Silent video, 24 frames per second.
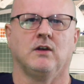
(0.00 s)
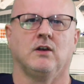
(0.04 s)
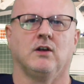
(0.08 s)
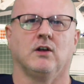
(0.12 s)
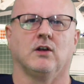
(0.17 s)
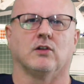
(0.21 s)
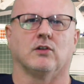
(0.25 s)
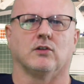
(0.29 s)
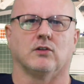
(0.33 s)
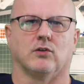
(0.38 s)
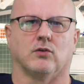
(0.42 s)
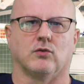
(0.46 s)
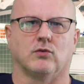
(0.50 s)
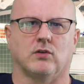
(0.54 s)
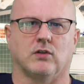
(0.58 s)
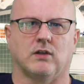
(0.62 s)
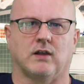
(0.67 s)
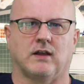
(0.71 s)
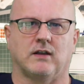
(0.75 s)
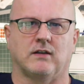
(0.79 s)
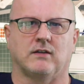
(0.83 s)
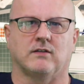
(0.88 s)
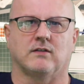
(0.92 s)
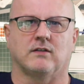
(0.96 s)
Local
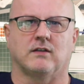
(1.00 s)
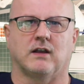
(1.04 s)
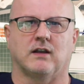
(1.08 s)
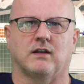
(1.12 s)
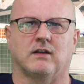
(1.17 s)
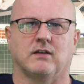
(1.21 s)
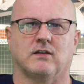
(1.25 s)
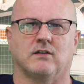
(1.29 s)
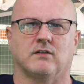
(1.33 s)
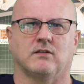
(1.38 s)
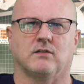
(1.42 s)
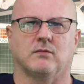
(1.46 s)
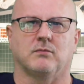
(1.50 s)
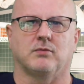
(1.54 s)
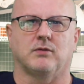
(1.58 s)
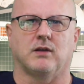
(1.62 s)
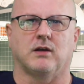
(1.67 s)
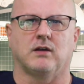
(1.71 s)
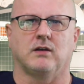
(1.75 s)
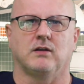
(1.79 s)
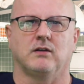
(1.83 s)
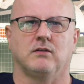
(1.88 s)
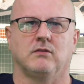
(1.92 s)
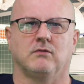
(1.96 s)
anesthetic is
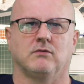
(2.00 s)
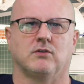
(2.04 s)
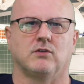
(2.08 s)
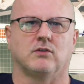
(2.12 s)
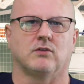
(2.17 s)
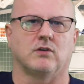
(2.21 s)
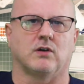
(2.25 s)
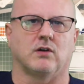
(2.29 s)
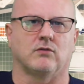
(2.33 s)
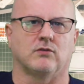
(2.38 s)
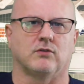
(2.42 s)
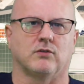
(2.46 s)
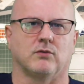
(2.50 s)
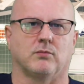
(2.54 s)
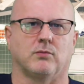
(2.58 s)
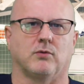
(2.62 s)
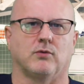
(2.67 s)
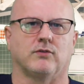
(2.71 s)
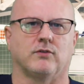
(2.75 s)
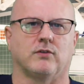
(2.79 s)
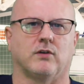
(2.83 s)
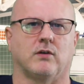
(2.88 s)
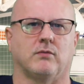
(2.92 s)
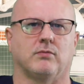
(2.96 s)
applied to counter
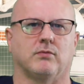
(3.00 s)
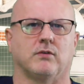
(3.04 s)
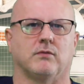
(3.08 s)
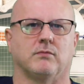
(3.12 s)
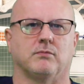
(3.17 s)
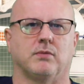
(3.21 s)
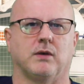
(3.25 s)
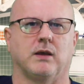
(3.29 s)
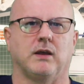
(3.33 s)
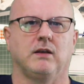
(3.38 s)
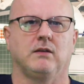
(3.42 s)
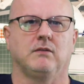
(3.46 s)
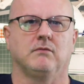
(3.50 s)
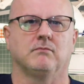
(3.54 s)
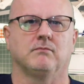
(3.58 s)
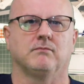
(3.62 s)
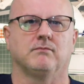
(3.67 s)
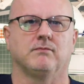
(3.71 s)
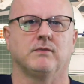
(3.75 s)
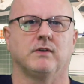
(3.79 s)
postoperative pain.